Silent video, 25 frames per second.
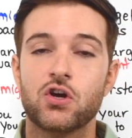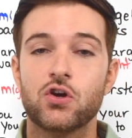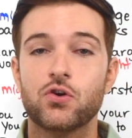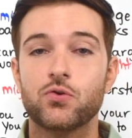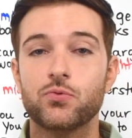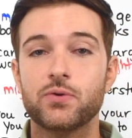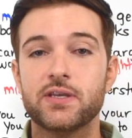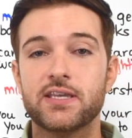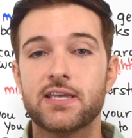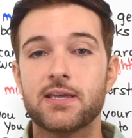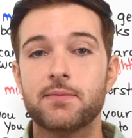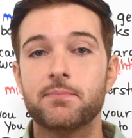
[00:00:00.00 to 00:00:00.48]

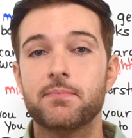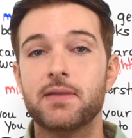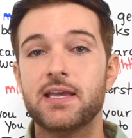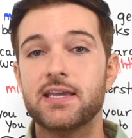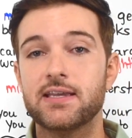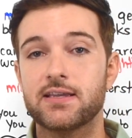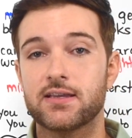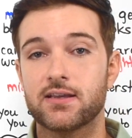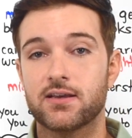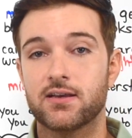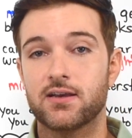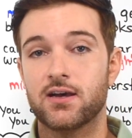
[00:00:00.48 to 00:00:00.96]
we can
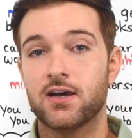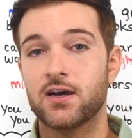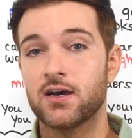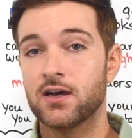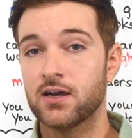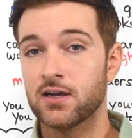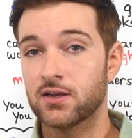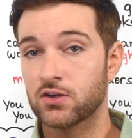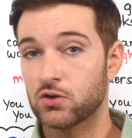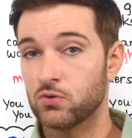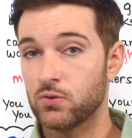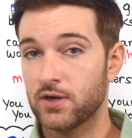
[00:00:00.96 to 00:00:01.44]
make
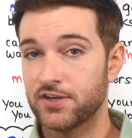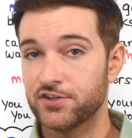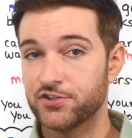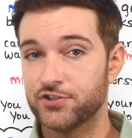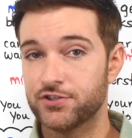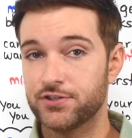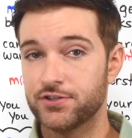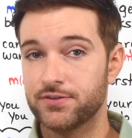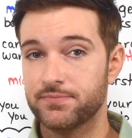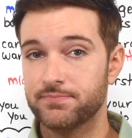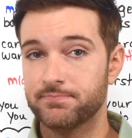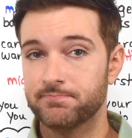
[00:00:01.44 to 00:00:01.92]
a
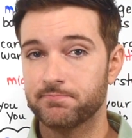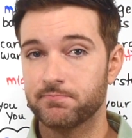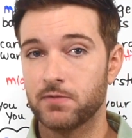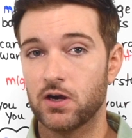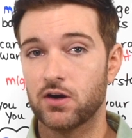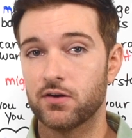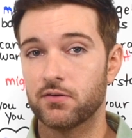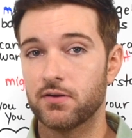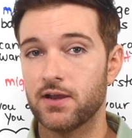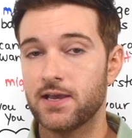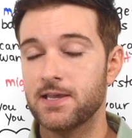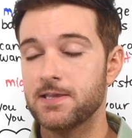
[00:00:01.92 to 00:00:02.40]
question,
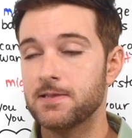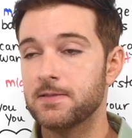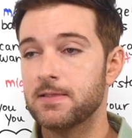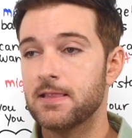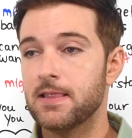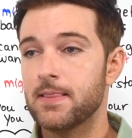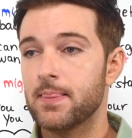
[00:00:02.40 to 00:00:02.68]
all right?